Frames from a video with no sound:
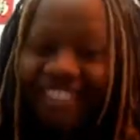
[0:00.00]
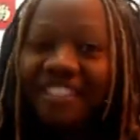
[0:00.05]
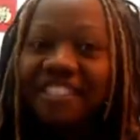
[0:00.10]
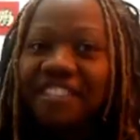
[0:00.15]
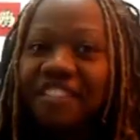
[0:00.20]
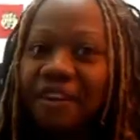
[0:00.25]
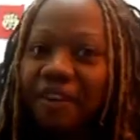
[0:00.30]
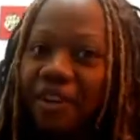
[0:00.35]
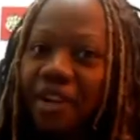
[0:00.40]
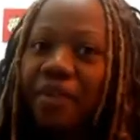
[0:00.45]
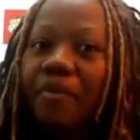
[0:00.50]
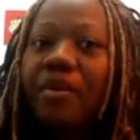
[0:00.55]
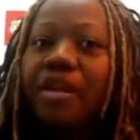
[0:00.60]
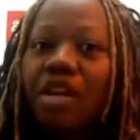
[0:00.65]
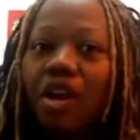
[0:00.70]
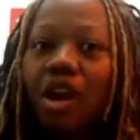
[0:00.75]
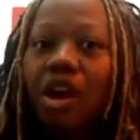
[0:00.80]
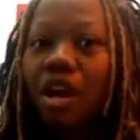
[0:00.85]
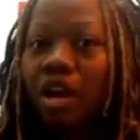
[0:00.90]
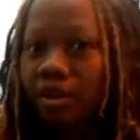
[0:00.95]
So here we
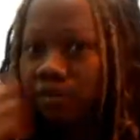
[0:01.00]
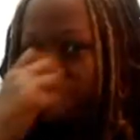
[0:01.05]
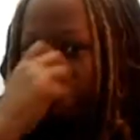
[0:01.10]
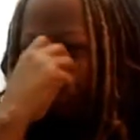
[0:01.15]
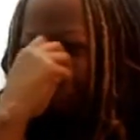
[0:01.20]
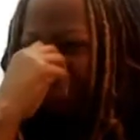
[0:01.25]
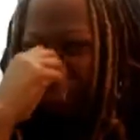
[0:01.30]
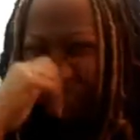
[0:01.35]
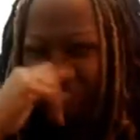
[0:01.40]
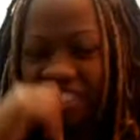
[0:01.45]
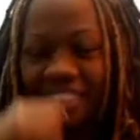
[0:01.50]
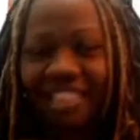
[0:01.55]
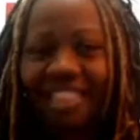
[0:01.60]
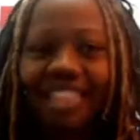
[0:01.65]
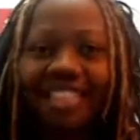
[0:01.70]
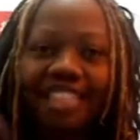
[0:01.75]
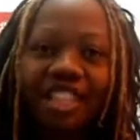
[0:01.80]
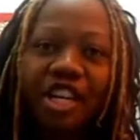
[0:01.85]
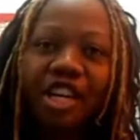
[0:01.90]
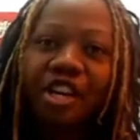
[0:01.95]
are,
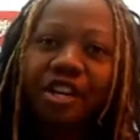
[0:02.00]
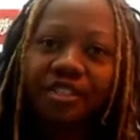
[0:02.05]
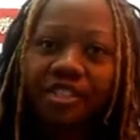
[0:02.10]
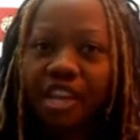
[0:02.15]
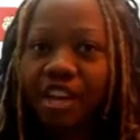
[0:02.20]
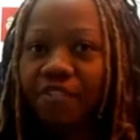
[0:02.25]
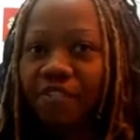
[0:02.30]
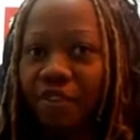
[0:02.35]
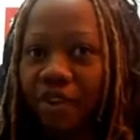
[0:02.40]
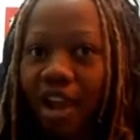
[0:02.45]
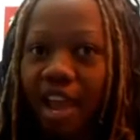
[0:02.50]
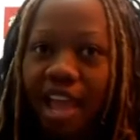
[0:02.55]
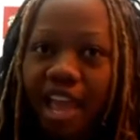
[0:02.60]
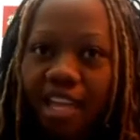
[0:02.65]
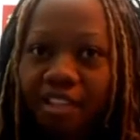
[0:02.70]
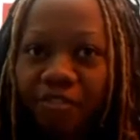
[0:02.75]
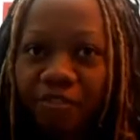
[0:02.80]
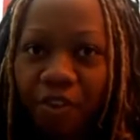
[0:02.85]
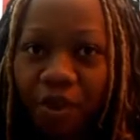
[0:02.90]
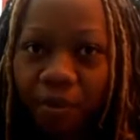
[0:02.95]
6 years after I
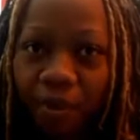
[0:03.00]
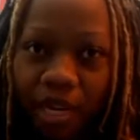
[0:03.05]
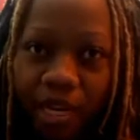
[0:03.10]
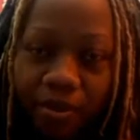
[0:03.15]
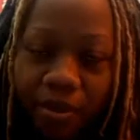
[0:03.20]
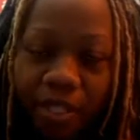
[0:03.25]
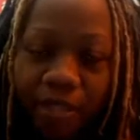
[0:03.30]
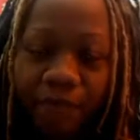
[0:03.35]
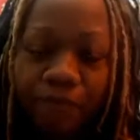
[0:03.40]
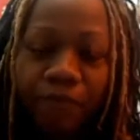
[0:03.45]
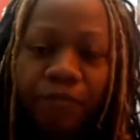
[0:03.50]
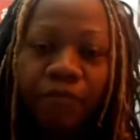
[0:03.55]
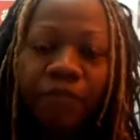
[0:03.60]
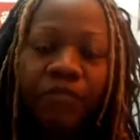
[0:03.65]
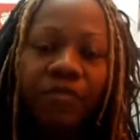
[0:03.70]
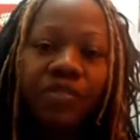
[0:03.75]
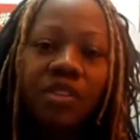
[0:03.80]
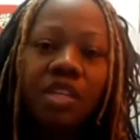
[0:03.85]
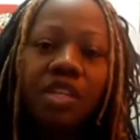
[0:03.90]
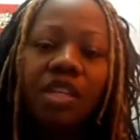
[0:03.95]
asked for a baby,
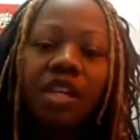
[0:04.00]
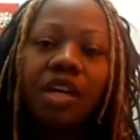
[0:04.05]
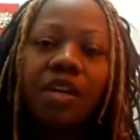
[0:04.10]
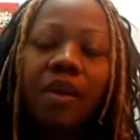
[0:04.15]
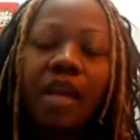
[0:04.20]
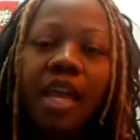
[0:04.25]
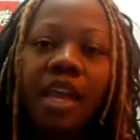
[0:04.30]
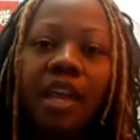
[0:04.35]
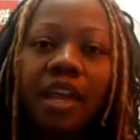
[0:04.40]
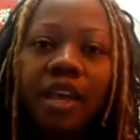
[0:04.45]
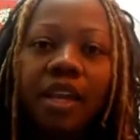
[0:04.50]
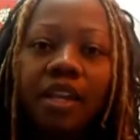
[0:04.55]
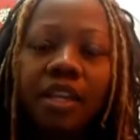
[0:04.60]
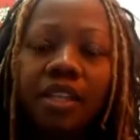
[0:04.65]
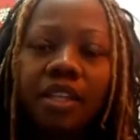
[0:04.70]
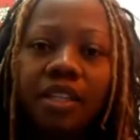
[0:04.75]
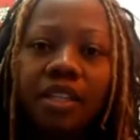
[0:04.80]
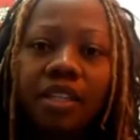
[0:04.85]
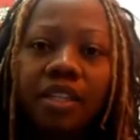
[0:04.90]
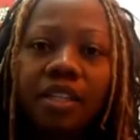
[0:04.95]
you know, and,
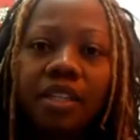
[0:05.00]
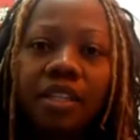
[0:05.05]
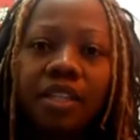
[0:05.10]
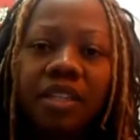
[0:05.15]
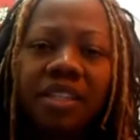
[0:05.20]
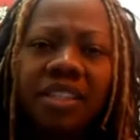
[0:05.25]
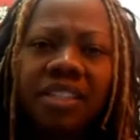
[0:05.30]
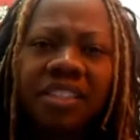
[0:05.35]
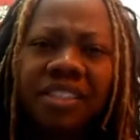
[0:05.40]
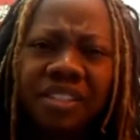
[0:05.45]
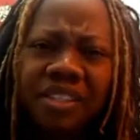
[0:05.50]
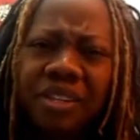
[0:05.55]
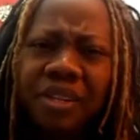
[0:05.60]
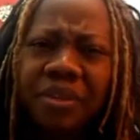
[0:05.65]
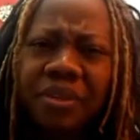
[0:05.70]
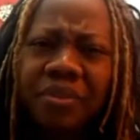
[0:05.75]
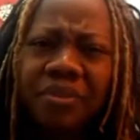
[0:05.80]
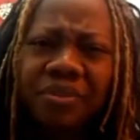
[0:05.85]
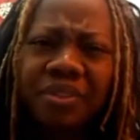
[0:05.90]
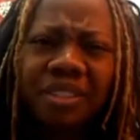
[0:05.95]
you
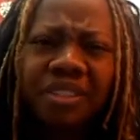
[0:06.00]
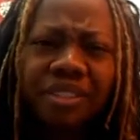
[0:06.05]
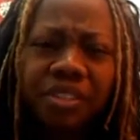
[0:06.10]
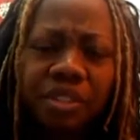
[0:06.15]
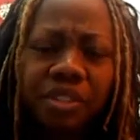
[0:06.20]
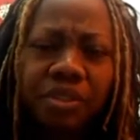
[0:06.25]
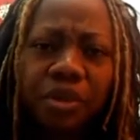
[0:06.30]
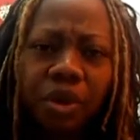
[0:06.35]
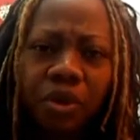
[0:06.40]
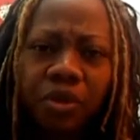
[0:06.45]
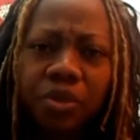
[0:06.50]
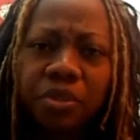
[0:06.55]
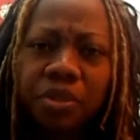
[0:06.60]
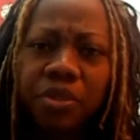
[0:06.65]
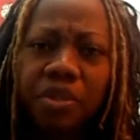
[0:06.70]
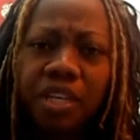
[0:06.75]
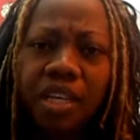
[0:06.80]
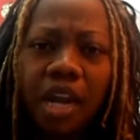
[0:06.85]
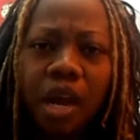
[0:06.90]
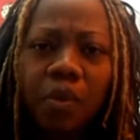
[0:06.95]
know, a little older
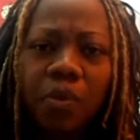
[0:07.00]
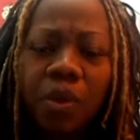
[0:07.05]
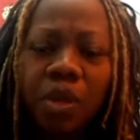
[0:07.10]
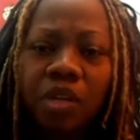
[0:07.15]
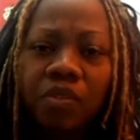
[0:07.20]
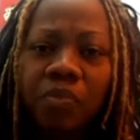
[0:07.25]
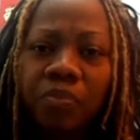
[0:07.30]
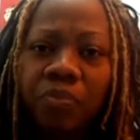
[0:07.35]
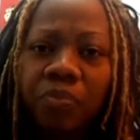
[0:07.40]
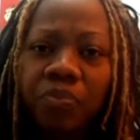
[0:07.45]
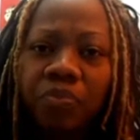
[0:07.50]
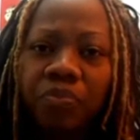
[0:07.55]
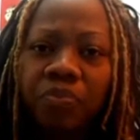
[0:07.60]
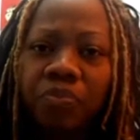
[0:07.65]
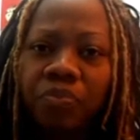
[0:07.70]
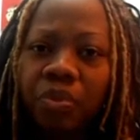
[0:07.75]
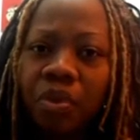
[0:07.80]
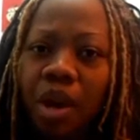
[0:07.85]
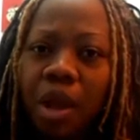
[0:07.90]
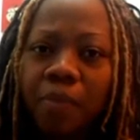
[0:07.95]
than I would have
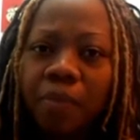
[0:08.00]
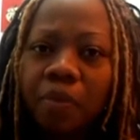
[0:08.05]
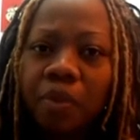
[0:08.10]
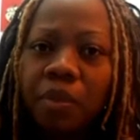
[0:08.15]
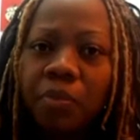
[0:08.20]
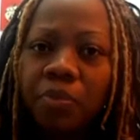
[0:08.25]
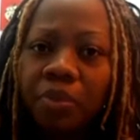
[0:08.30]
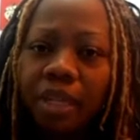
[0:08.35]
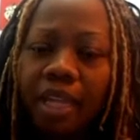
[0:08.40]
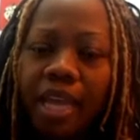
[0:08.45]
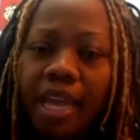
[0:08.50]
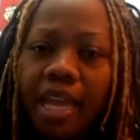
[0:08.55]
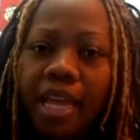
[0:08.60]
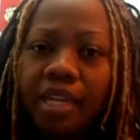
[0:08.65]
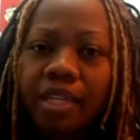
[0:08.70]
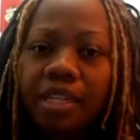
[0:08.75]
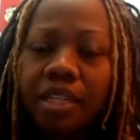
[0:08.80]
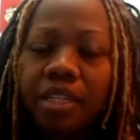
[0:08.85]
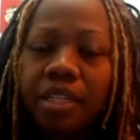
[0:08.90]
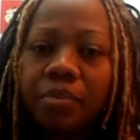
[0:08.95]
probably
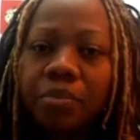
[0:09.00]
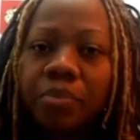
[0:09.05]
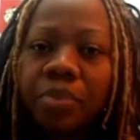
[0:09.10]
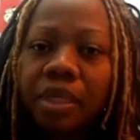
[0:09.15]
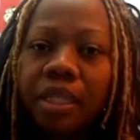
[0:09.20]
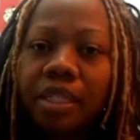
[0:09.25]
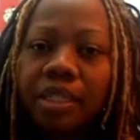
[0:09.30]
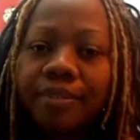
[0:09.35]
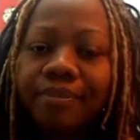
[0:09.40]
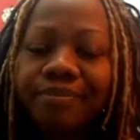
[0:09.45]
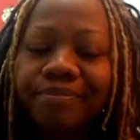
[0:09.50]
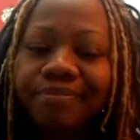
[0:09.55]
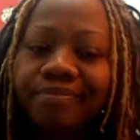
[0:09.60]
planned it, but